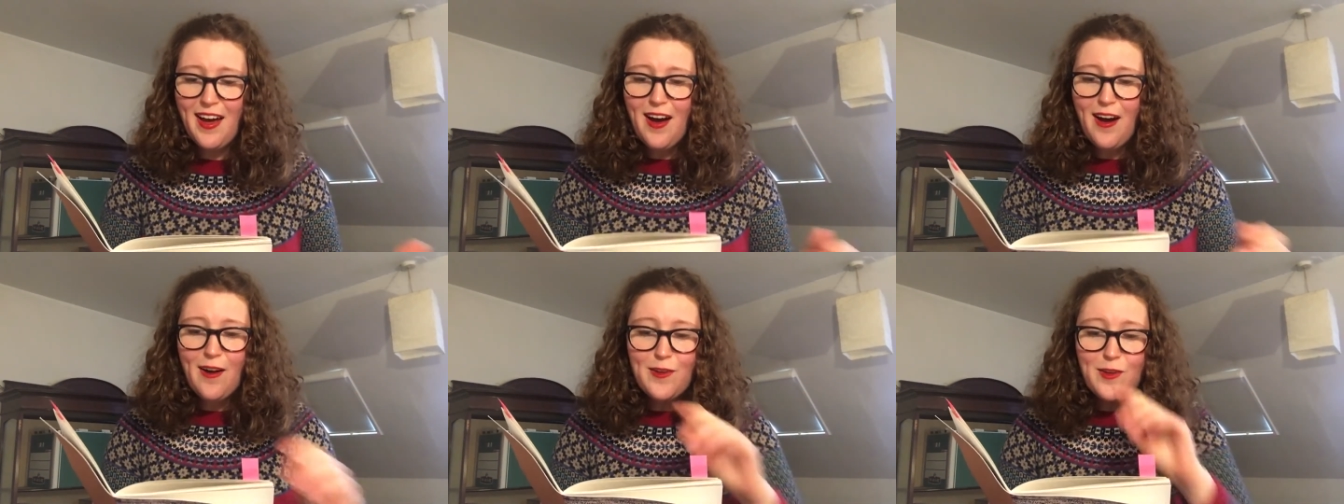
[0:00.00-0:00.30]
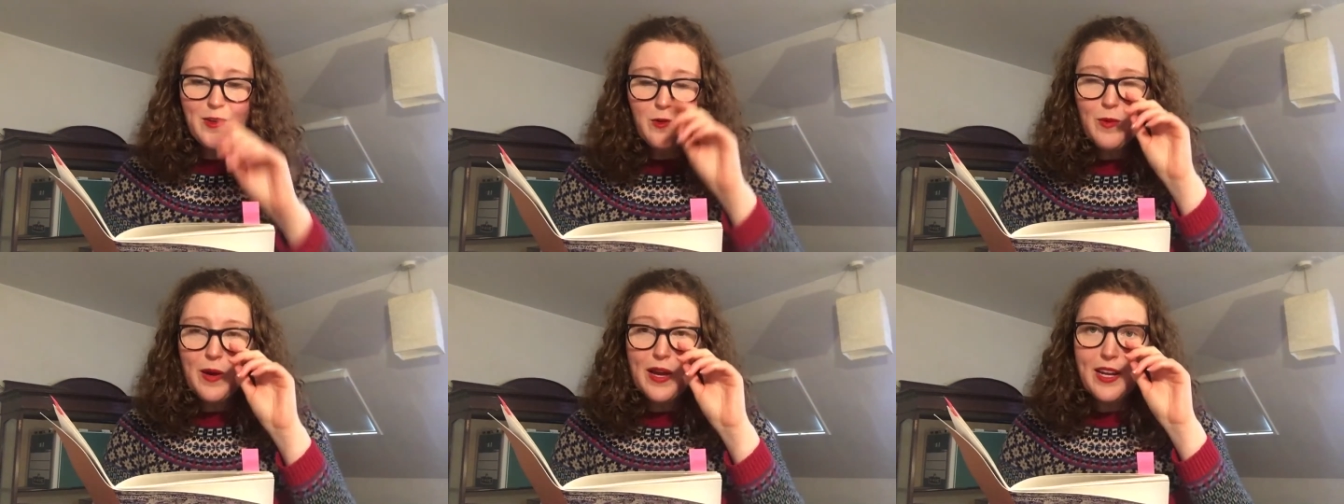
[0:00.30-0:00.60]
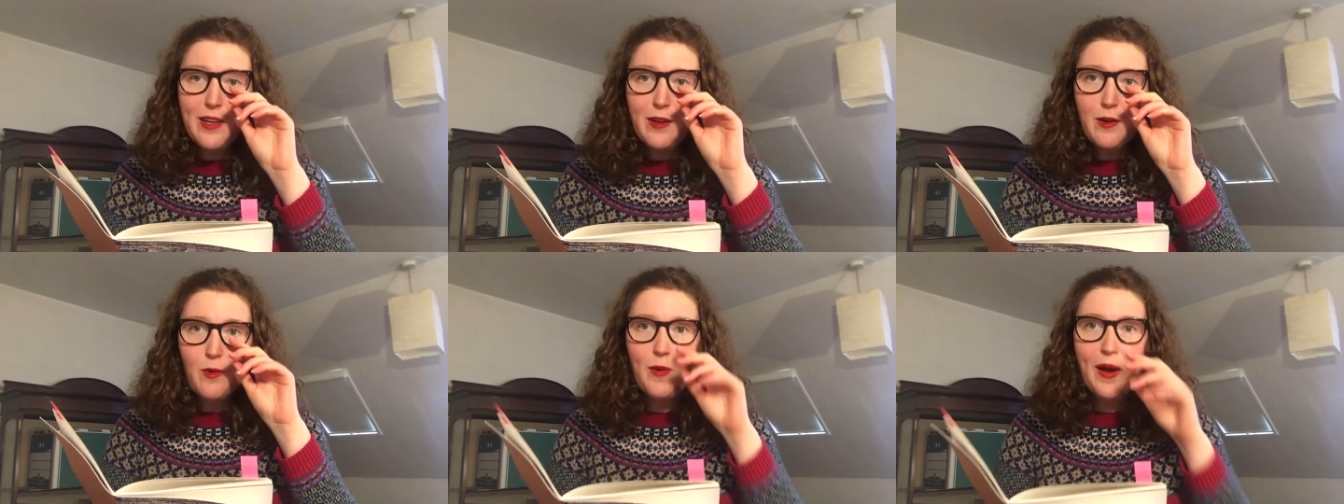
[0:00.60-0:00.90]
Are you
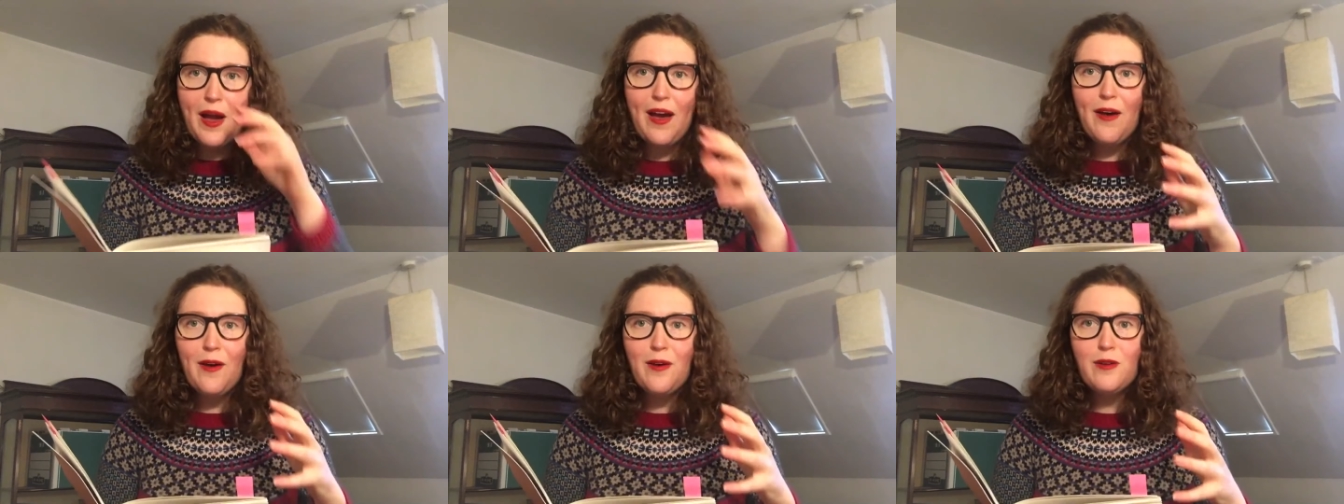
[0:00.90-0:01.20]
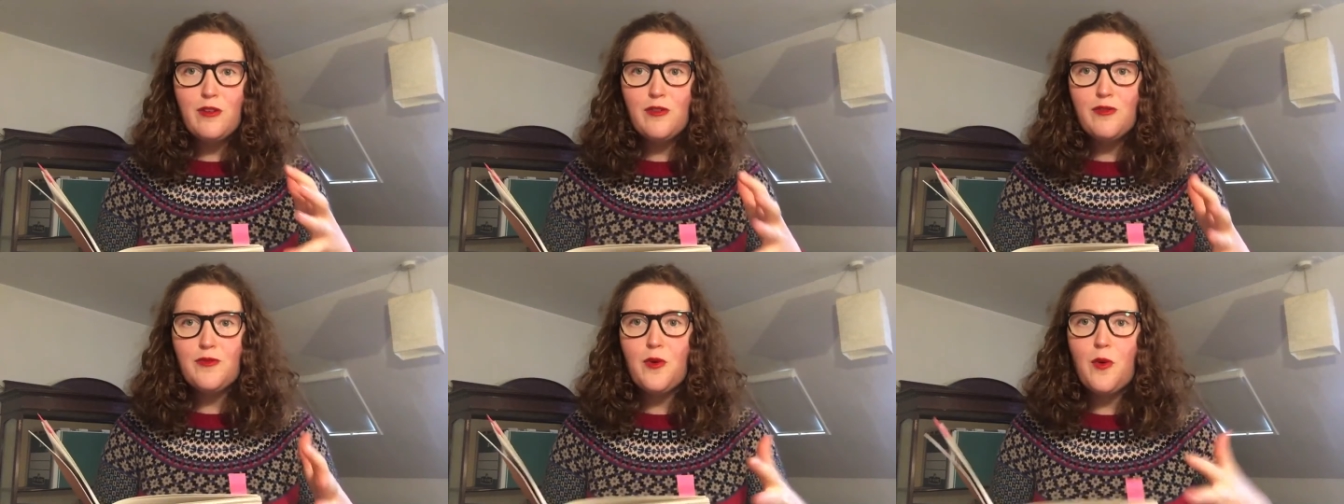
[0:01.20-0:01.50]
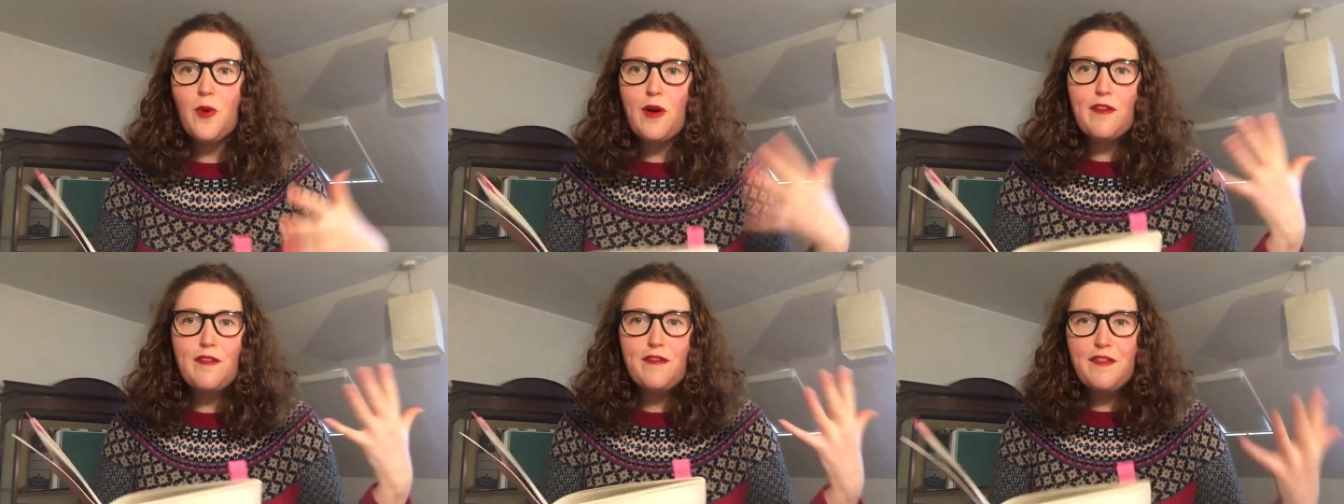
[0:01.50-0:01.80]
waiting around
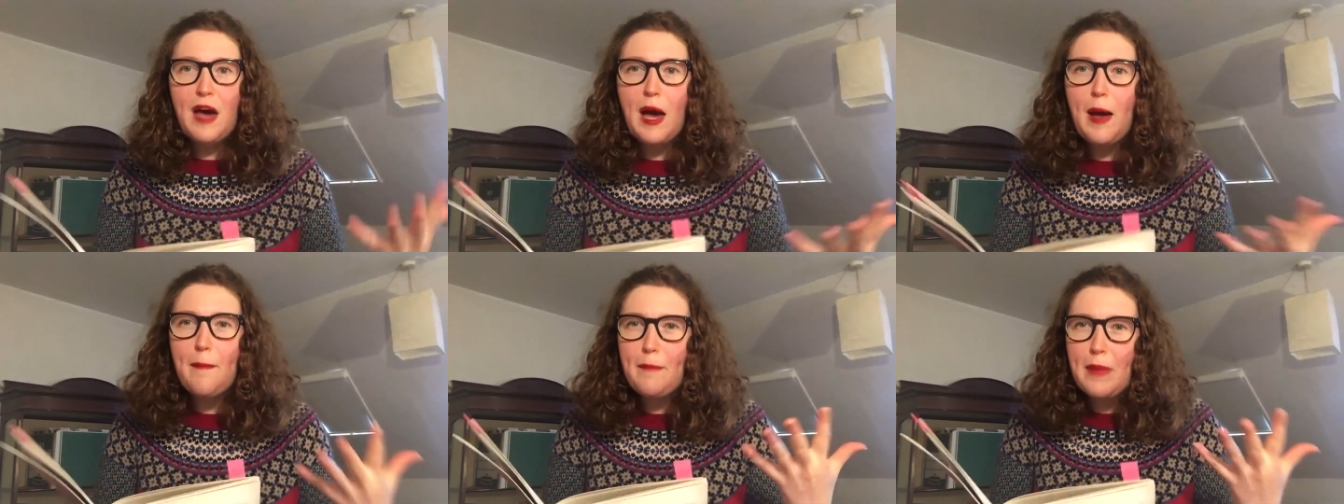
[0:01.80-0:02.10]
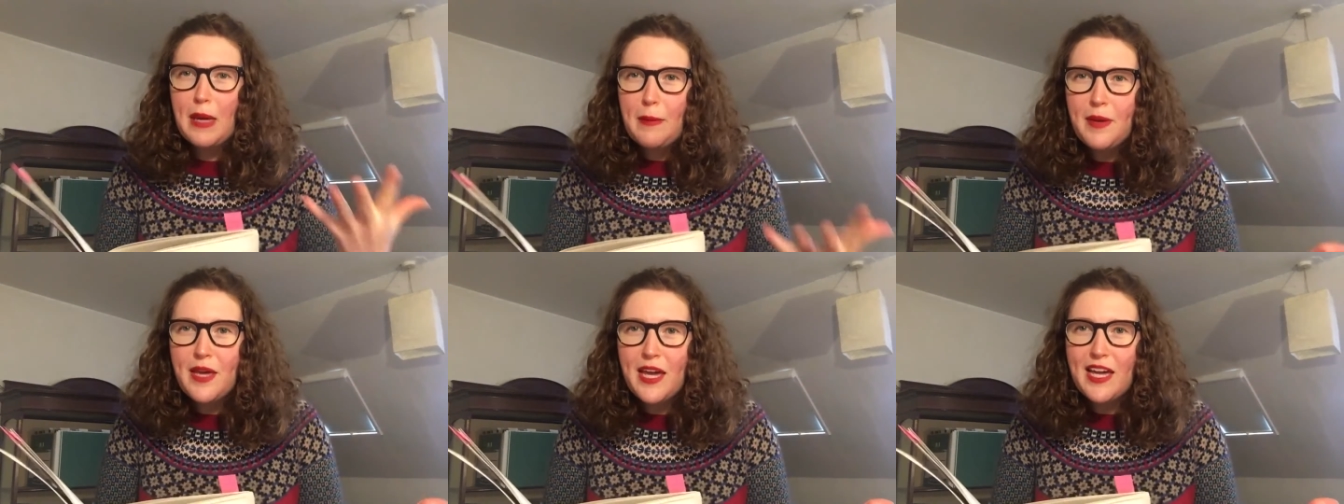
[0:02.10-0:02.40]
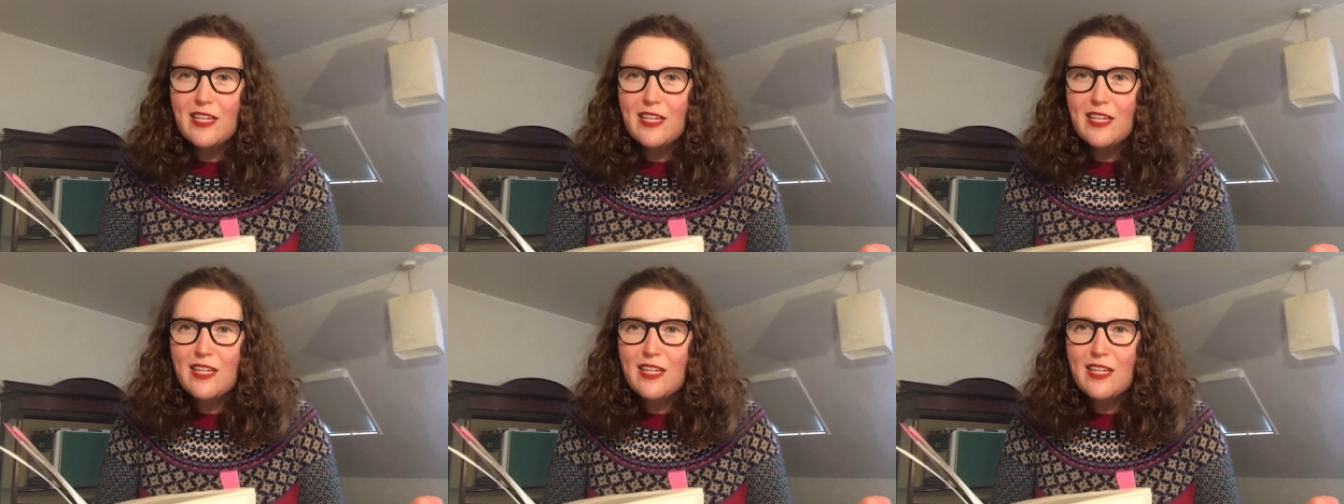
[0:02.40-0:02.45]
for fat baby